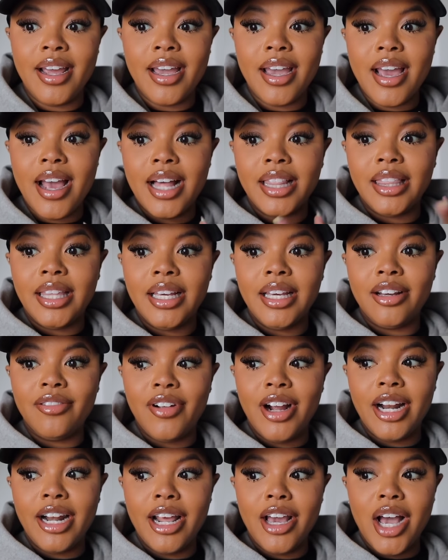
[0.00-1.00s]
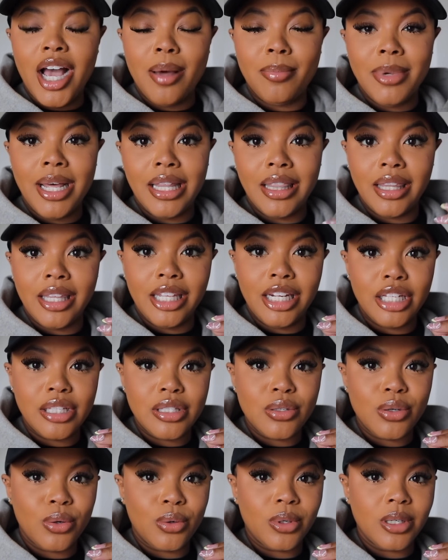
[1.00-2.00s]
And I think right now I'm not leaning
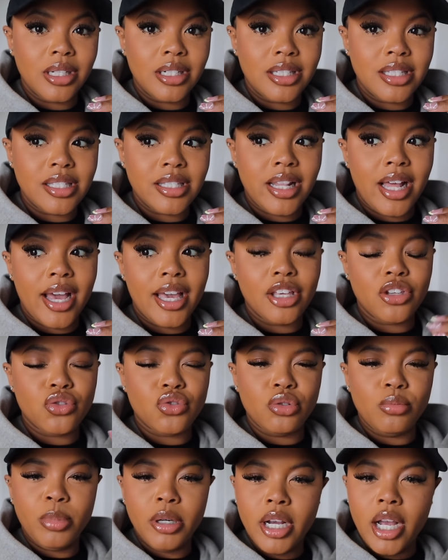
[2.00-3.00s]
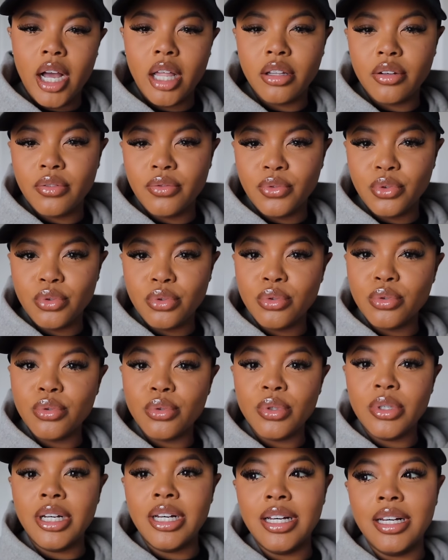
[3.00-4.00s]
towards like super colorful
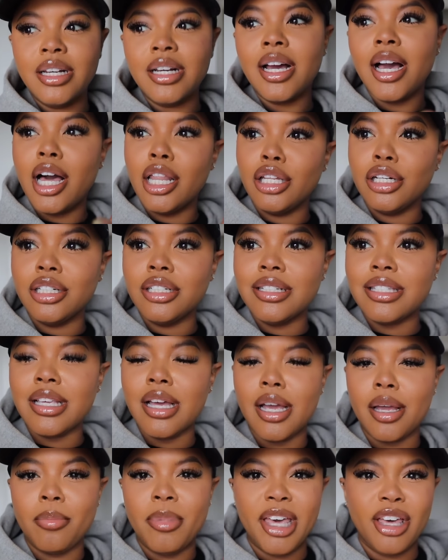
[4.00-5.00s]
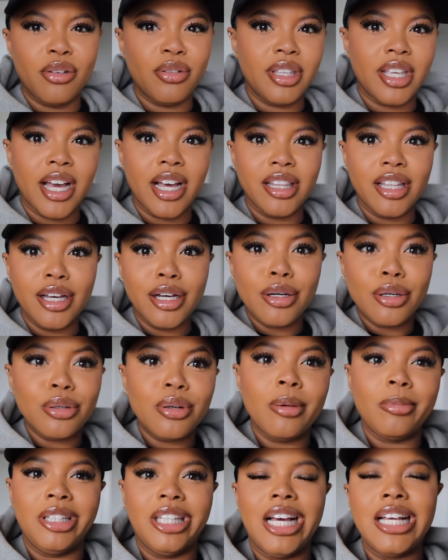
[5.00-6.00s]
colors, like pale yellow.
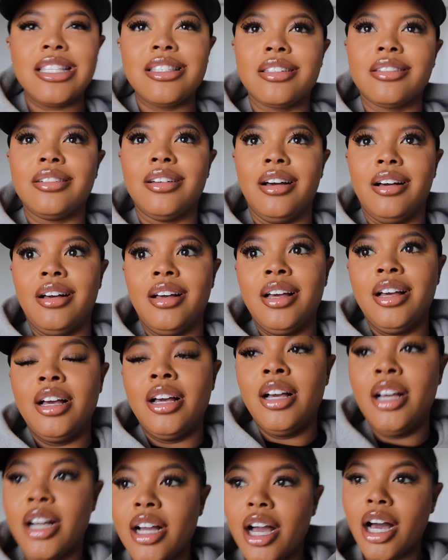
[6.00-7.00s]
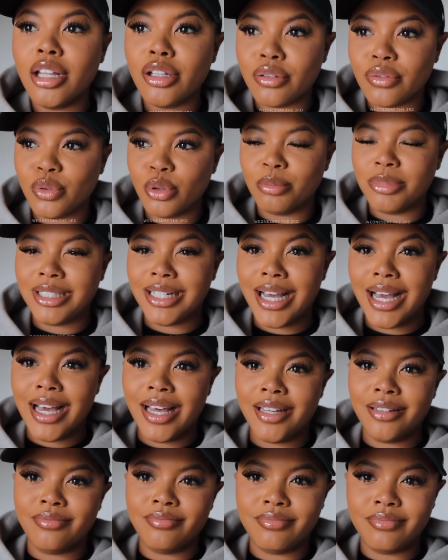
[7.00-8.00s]
I mean, that's colorful, but
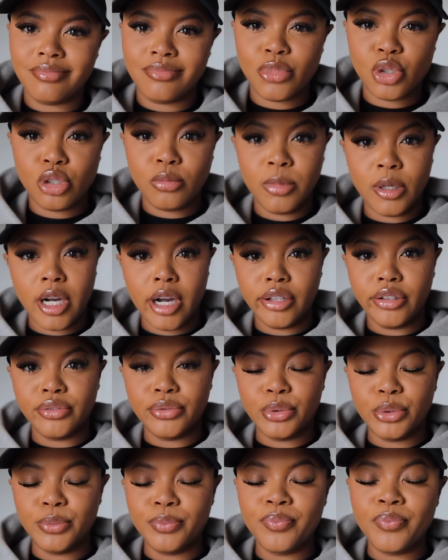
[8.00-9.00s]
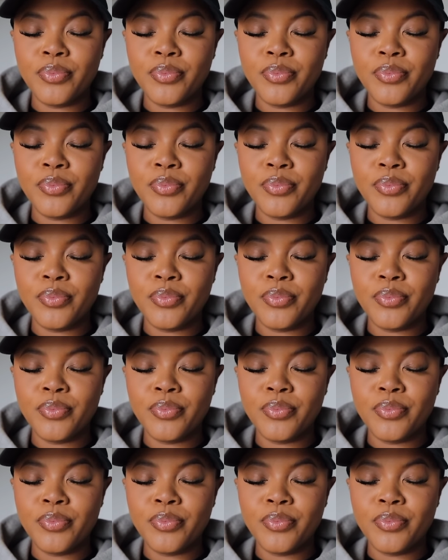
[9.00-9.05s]
not super colorful.